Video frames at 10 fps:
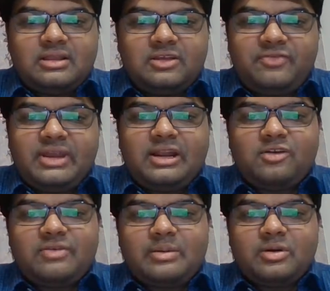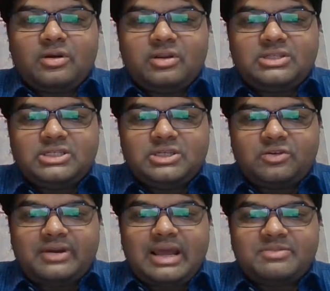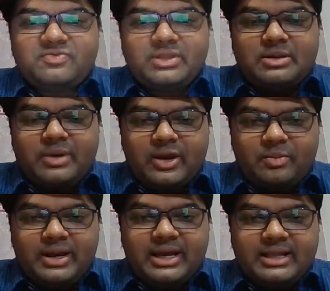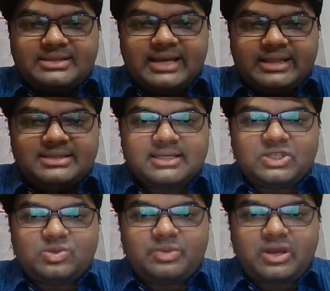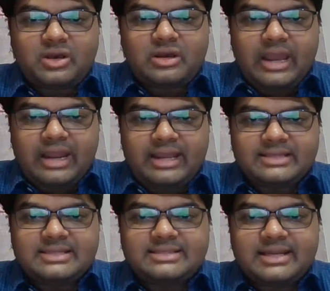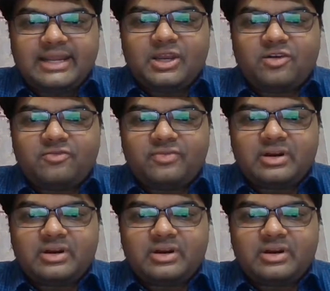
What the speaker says: The field of pharmacology overlaps with the biomedical sciences because and is the study of